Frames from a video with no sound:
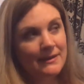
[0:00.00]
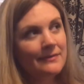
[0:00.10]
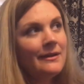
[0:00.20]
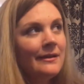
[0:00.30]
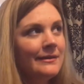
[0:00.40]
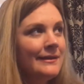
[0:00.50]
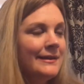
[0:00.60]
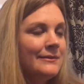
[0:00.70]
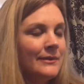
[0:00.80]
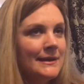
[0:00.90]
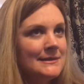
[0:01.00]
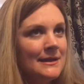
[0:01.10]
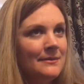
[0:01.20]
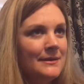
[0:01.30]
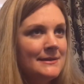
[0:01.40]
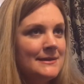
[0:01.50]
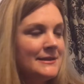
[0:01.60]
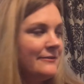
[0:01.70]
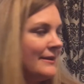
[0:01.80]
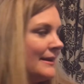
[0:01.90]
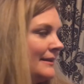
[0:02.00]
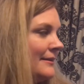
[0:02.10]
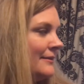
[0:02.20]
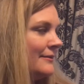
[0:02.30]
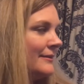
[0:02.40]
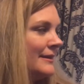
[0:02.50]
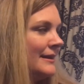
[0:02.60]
me out? Not that he wakes up, because that's fine, I know.